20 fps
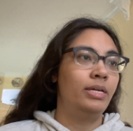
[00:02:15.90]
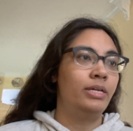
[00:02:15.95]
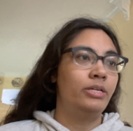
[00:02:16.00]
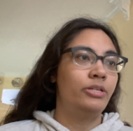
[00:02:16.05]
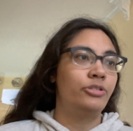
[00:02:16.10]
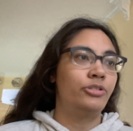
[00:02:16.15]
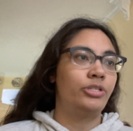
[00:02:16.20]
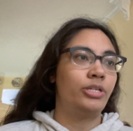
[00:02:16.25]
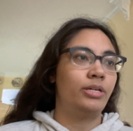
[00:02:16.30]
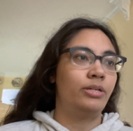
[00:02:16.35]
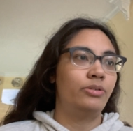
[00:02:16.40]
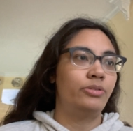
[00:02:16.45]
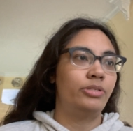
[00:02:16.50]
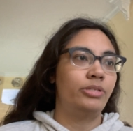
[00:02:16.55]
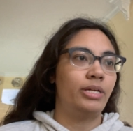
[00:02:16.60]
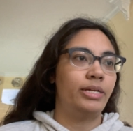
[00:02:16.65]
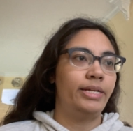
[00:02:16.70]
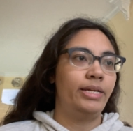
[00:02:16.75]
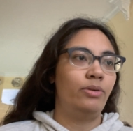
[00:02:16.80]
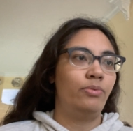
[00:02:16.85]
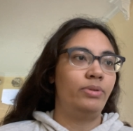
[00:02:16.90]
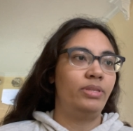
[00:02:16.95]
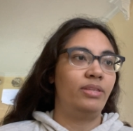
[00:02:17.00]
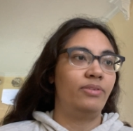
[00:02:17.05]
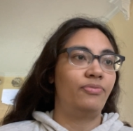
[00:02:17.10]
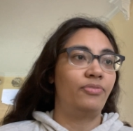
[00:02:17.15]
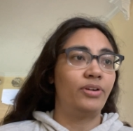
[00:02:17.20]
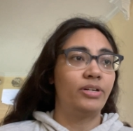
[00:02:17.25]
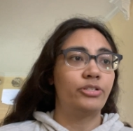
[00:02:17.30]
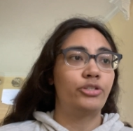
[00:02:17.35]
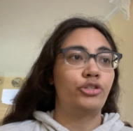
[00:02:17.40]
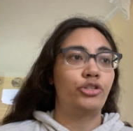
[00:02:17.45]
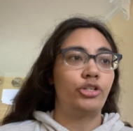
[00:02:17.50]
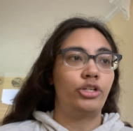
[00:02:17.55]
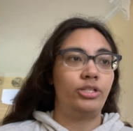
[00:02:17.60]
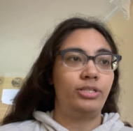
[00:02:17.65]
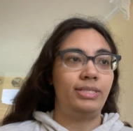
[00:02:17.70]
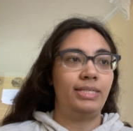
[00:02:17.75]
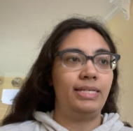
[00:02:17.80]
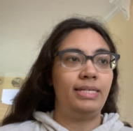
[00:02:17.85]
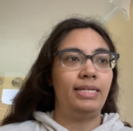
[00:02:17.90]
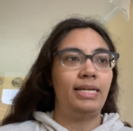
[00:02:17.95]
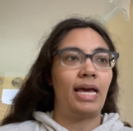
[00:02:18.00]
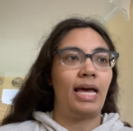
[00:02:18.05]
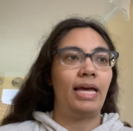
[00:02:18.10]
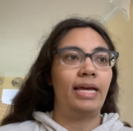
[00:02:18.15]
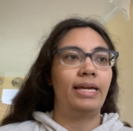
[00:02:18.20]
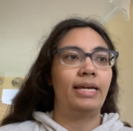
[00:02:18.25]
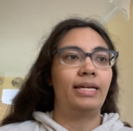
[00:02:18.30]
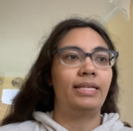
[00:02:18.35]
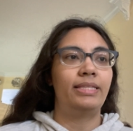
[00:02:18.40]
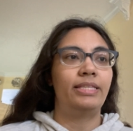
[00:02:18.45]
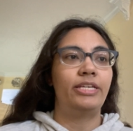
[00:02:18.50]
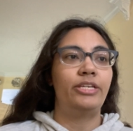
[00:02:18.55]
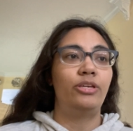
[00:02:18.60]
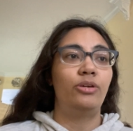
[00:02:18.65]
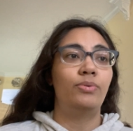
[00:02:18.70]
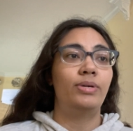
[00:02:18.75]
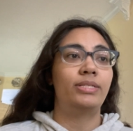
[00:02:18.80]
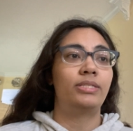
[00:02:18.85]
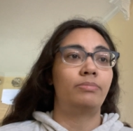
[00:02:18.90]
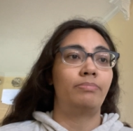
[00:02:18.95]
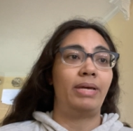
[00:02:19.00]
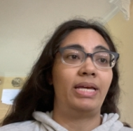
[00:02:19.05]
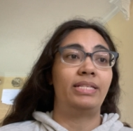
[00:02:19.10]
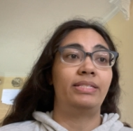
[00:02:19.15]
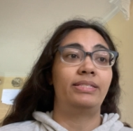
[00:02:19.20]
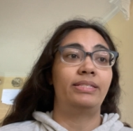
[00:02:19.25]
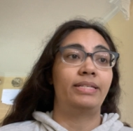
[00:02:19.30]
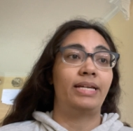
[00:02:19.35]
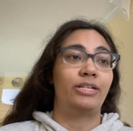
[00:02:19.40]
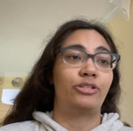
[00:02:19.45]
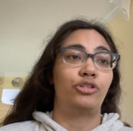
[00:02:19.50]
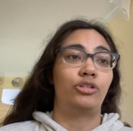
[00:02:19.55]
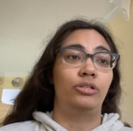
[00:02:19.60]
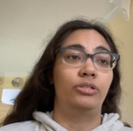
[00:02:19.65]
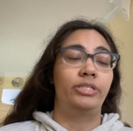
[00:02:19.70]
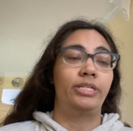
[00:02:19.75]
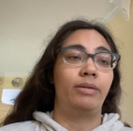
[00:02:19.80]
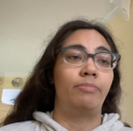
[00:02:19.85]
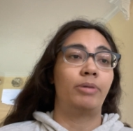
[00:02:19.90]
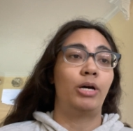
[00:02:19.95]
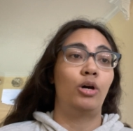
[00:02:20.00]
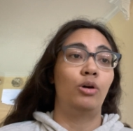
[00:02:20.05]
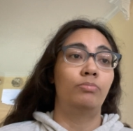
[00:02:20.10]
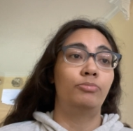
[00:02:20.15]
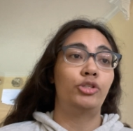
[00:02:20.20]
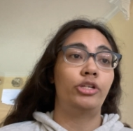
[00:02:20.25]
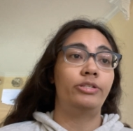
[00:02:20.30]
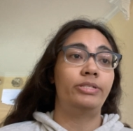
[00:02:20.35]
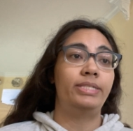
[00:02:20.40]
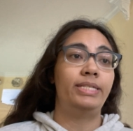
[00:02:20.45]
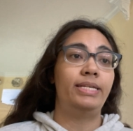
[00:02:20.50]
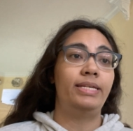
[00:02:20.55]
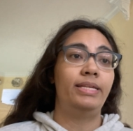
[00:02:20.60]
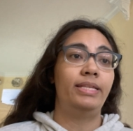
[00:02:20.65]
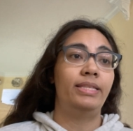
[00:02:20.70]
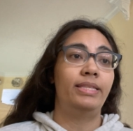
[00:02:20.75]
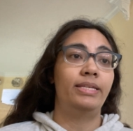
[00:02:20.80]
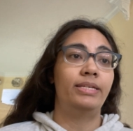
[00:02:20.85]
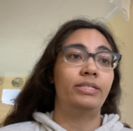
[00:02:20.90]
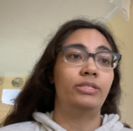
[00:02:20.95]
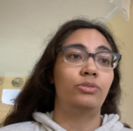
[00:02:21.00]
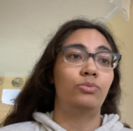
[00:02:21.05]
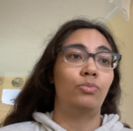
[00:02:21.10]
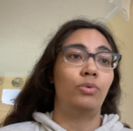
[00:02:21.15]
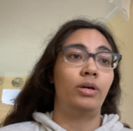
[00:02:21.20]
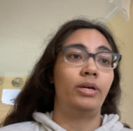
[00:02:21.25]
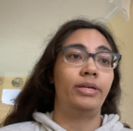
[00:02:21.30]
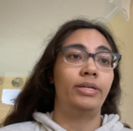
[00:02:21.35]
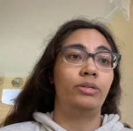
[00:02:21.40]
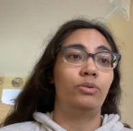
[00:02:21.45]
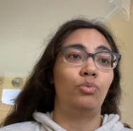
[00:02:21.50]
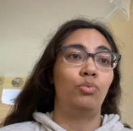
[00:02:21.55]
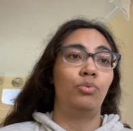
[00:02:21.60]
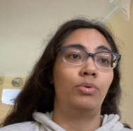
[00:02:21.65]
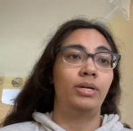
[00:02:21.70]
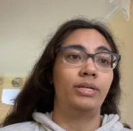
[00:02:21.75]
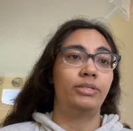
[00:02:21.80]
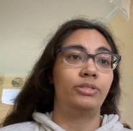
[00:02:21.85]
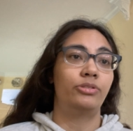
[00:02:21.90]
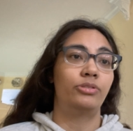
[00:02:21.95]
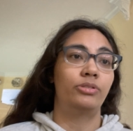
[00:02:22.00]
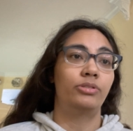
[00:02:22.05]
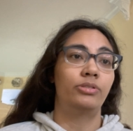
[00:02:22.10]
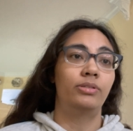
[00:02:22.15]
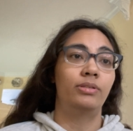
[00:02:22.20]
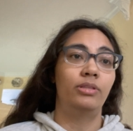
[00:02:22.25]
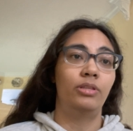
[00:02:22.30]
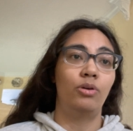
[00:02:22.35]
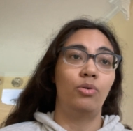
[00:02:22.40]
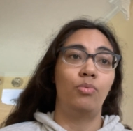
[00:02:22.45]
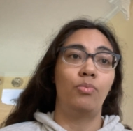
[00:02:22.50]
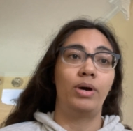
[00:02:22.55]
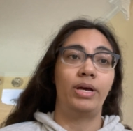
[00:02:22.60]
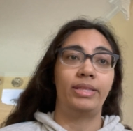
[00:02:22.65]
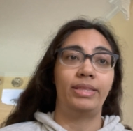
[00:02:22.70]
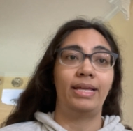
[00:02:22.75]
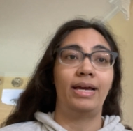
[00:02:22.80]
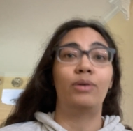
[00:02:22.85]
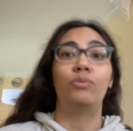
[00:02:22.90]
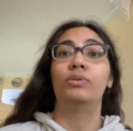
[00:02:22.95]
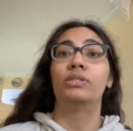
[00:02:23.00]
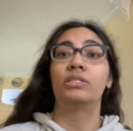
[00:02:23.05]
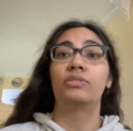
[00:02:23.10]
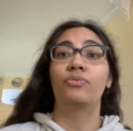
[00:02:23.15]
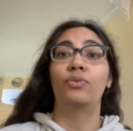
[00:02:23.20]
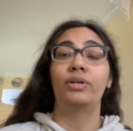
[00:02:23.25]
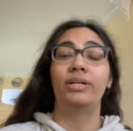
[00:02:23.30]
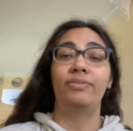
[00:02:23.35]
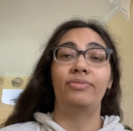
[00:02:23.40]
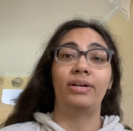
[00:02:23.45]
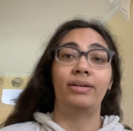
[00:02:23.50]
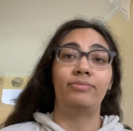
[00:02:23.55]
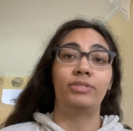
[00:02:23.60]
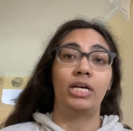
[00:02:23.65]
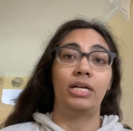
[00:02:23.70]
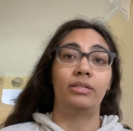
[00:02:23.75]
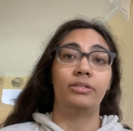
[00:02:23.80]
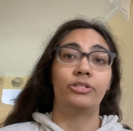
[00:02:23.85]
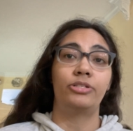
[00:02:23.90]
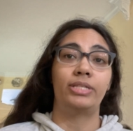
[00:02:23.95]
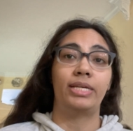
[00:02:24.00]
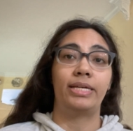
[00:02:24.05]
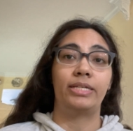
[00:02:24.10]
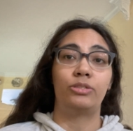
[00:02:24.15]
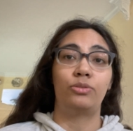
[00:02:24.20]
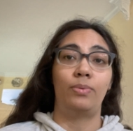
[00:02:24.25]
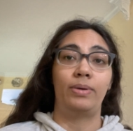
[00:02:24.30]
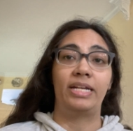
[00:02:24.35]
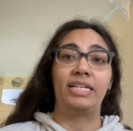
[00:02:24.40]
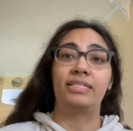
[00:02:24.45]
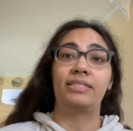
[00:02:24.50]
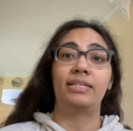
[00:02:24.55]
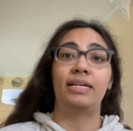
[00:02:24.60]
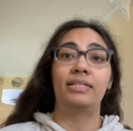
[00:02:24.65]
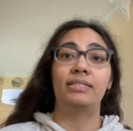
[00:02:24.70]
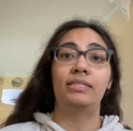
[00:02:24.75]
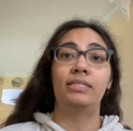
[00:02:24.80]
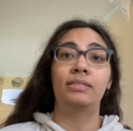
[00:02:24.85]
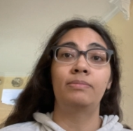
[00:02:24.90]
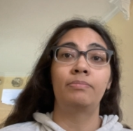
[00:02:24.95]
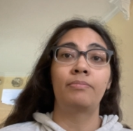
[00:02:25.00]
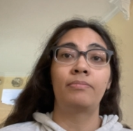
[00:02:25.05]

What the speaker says: So starting with the first jersey, I got the US Men's National Team home jersey. This one was the one that was $45.20.